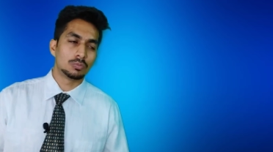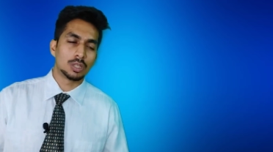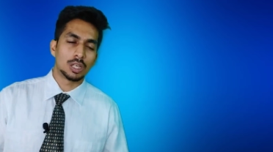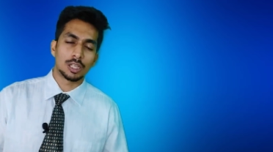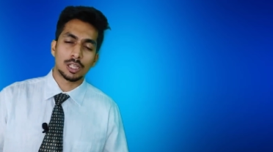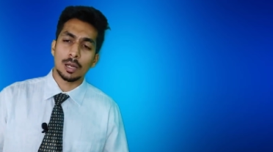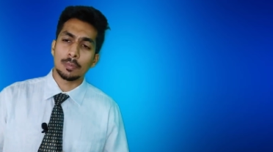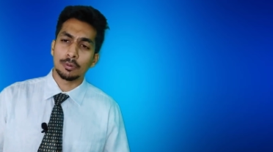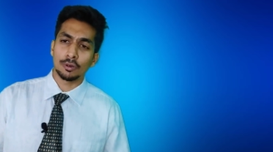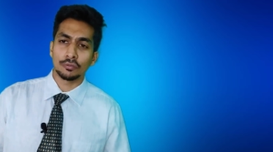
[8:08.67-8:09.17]
a
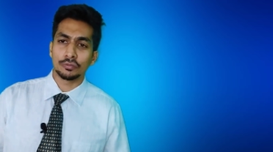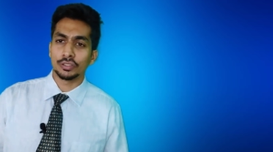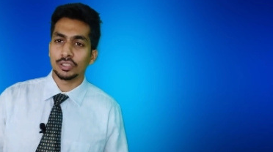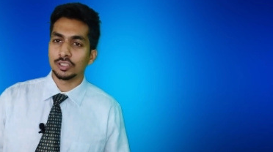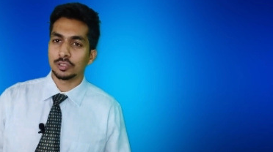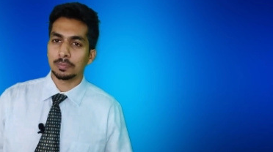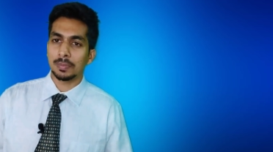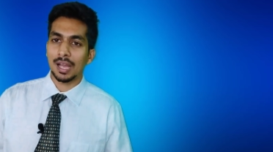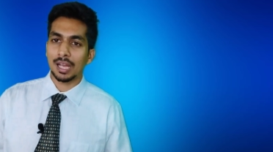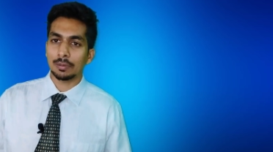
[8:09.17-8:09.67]
couple of
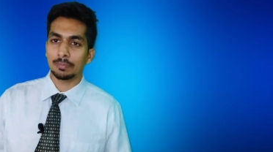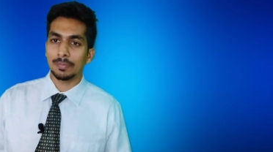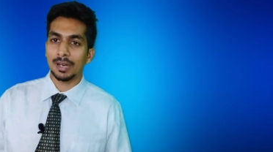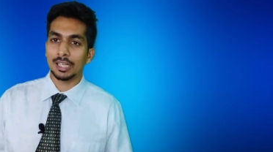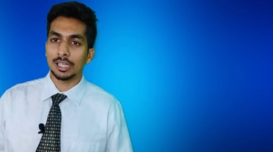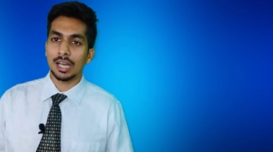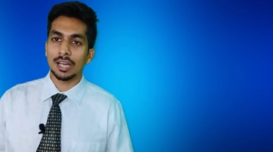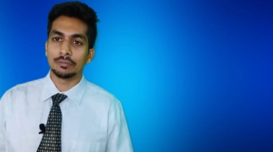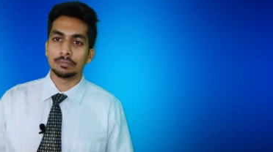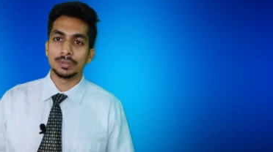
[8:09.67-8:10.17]
years back
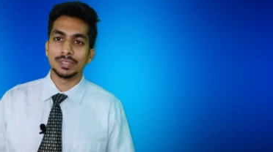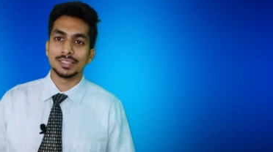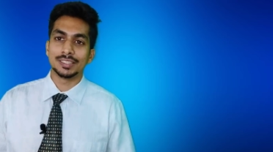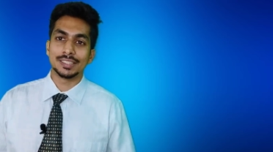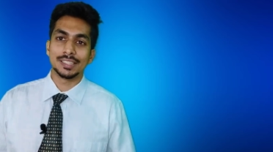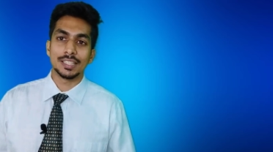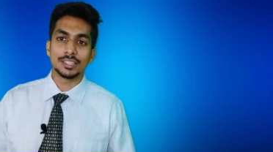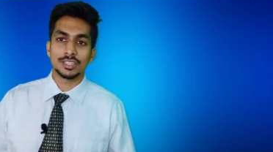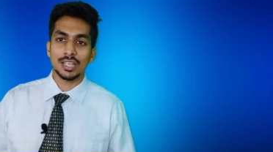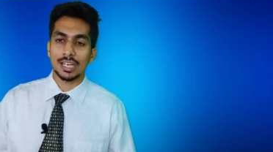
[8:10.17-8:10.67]
might have been
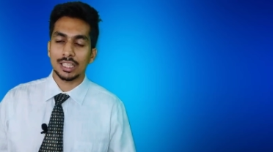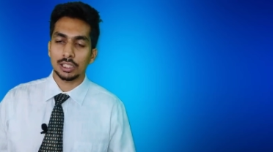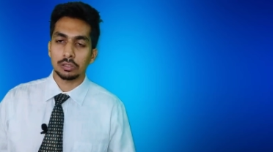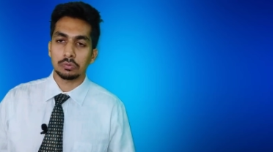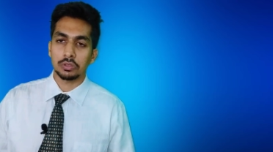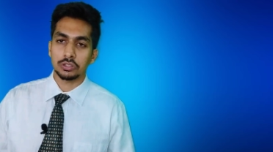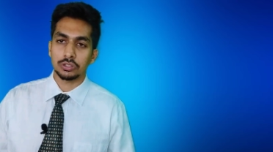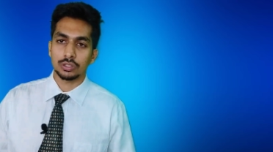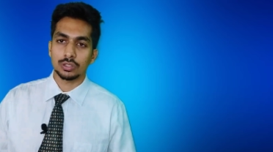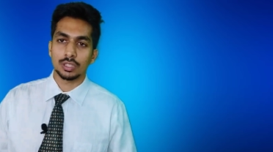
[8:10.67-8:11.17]
CH
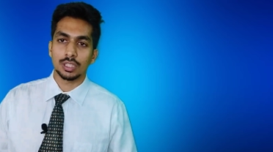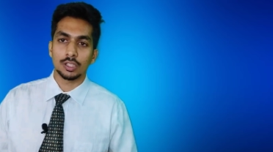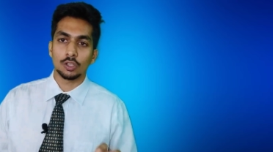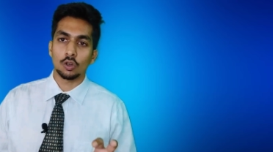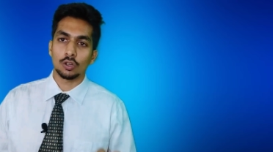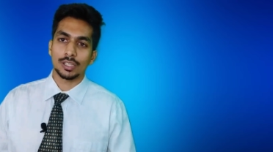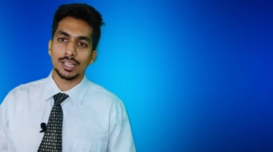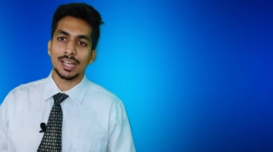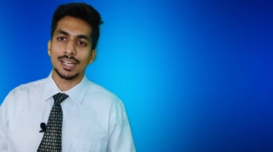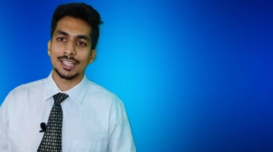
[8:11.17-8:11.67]
activation in
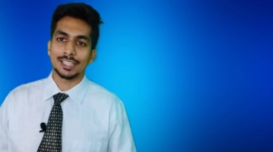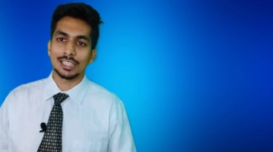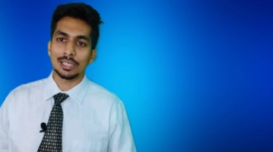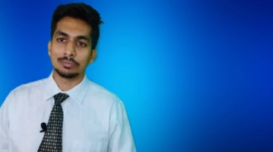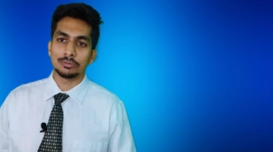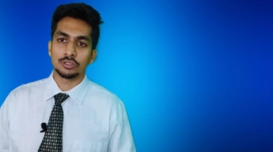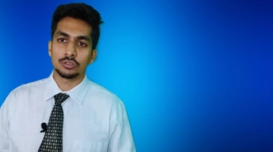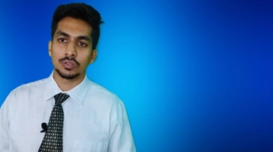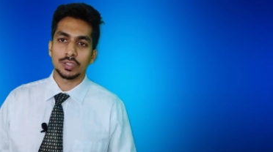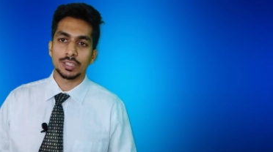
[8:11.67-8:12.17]
organic
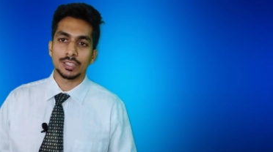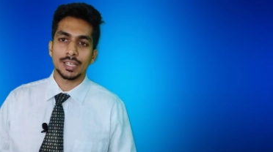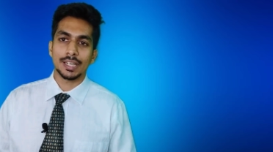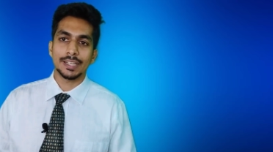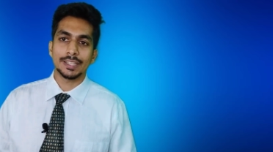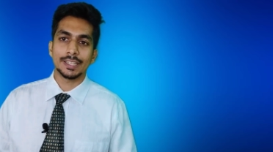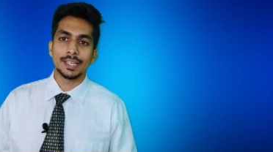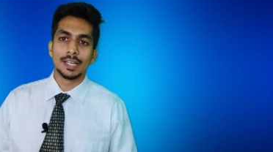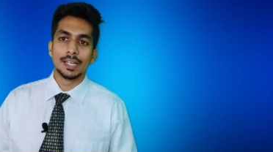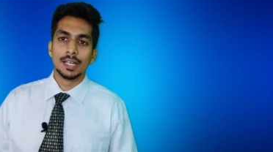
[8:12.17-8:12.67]
chemistry,
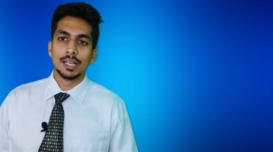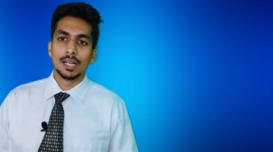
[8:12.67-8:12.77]
right?